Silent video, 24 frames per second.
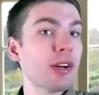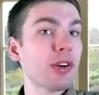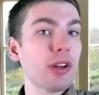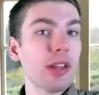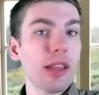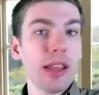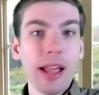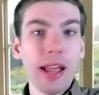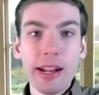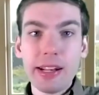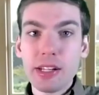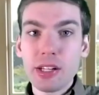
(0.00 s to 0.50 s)

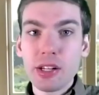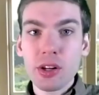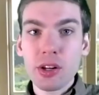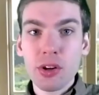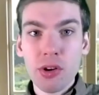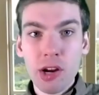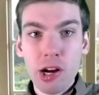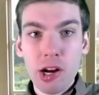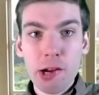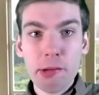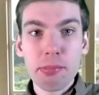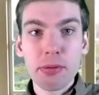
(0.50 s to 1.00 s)
That's
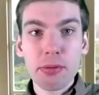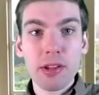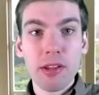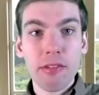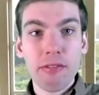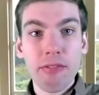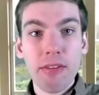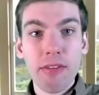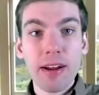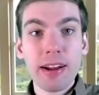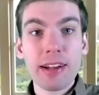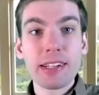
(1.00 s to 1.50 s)
incredible to
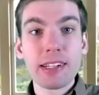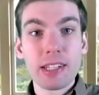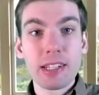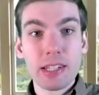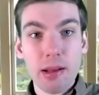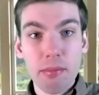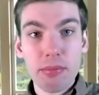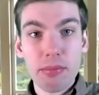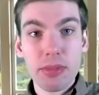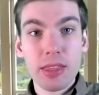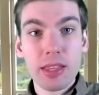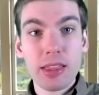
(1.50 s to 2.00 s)
find
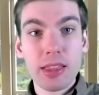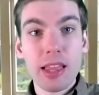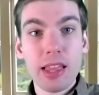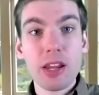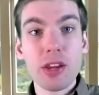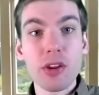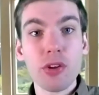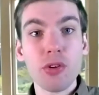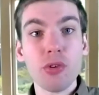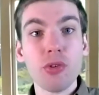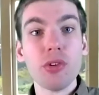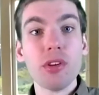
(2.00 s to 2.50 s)
something that
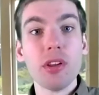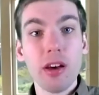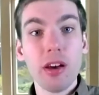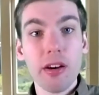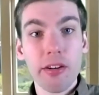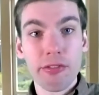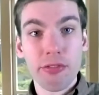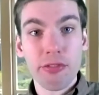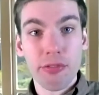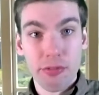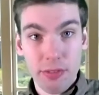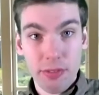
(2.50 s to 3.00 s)
you
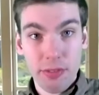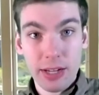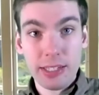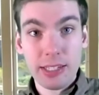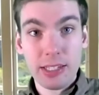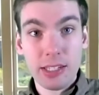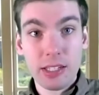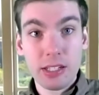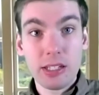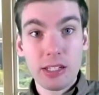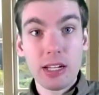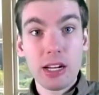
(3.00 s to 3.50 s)
love and
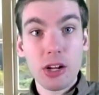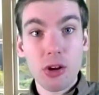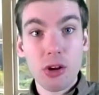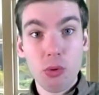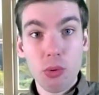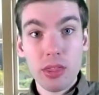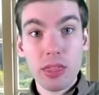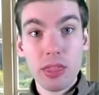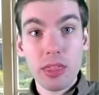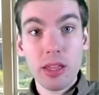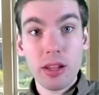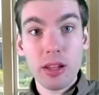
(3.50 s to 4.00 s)
stick
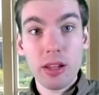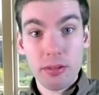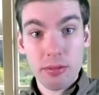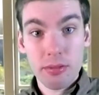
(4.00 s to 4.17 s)
with it.